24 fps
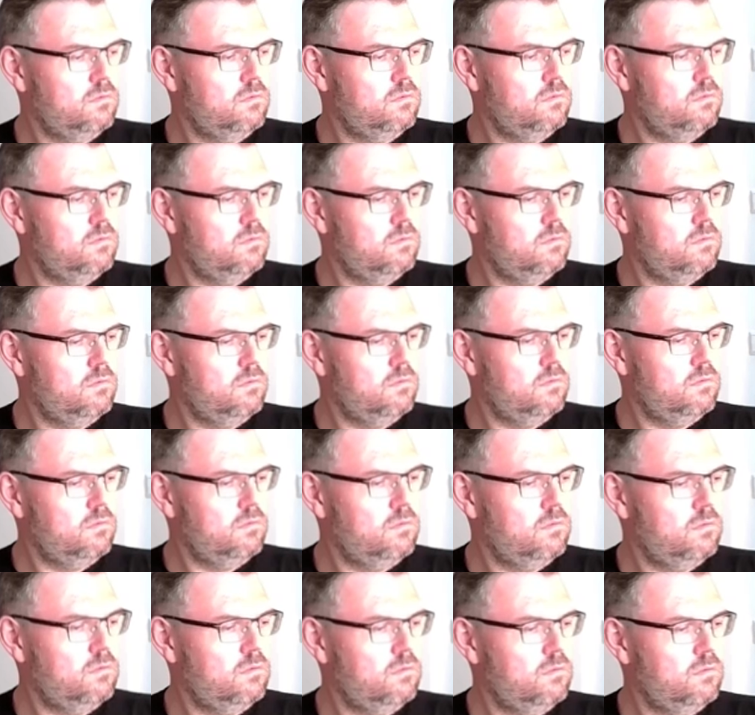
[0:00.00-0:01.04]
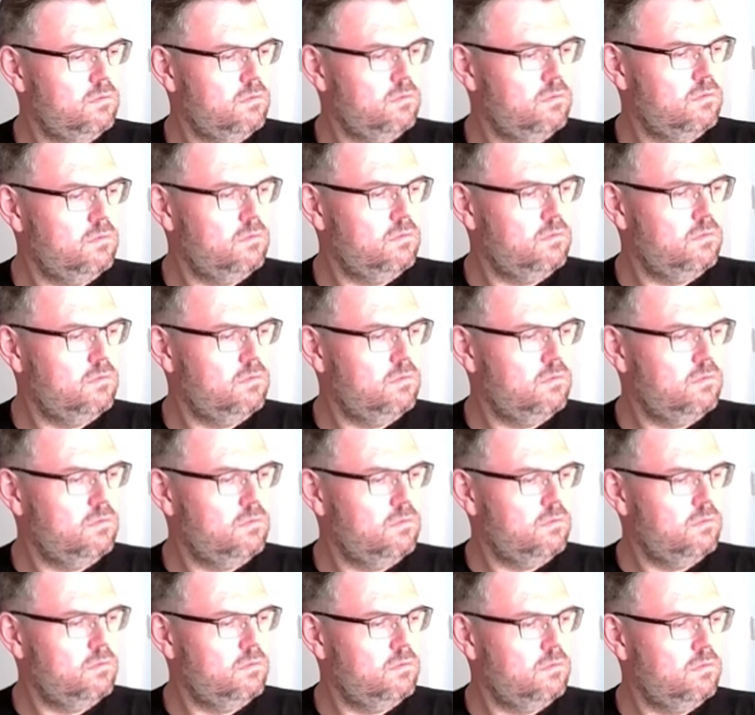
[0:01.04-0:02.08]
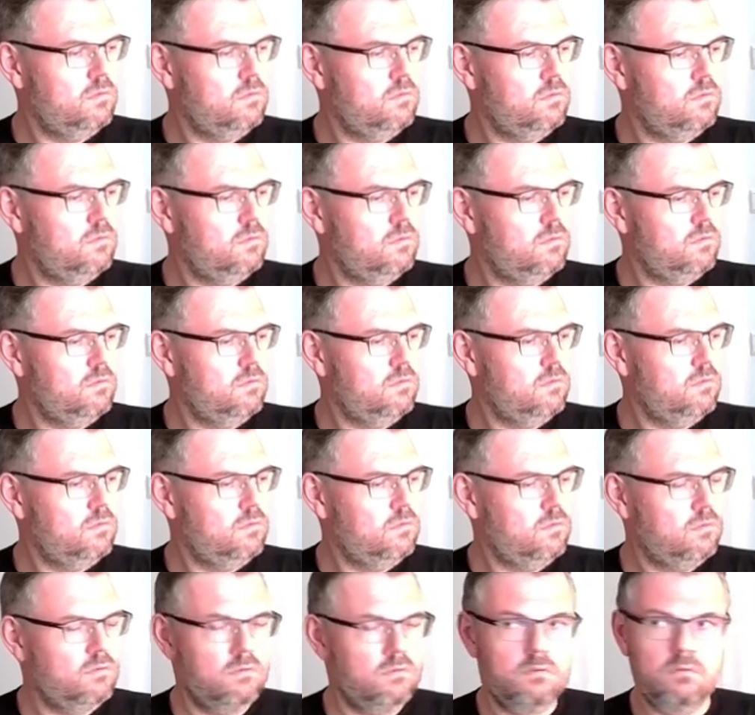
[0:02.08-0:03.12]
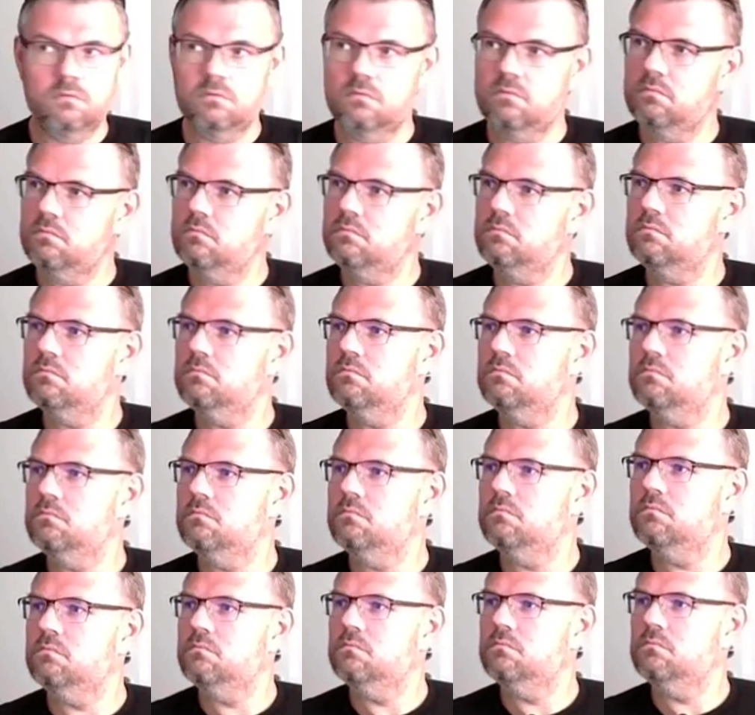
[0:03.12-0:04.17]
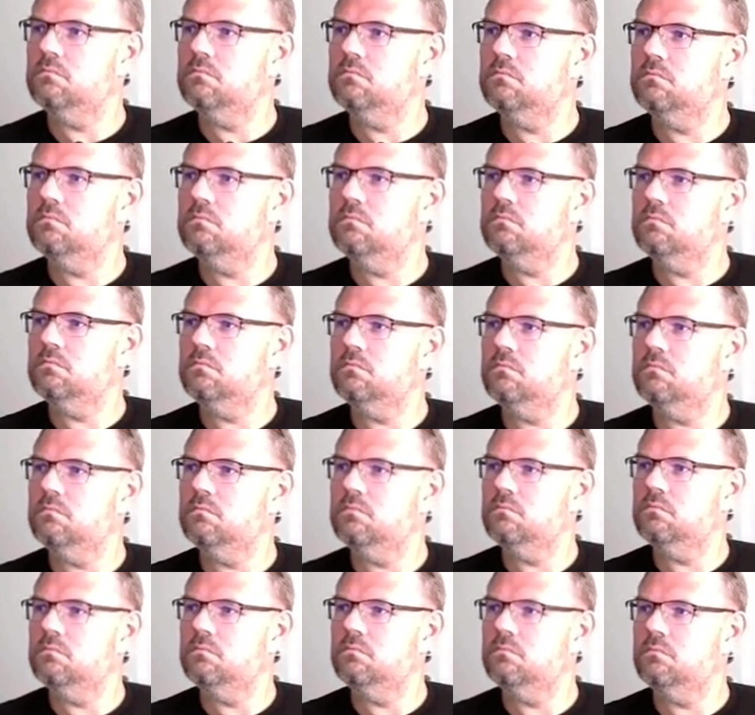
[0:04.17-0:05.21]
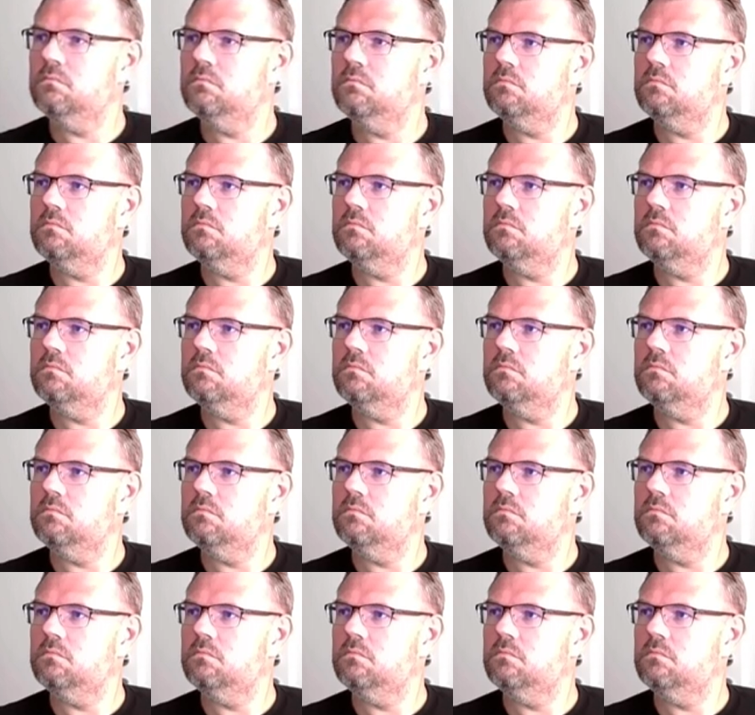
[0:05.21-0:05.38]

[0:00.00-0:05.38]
Nothing is said.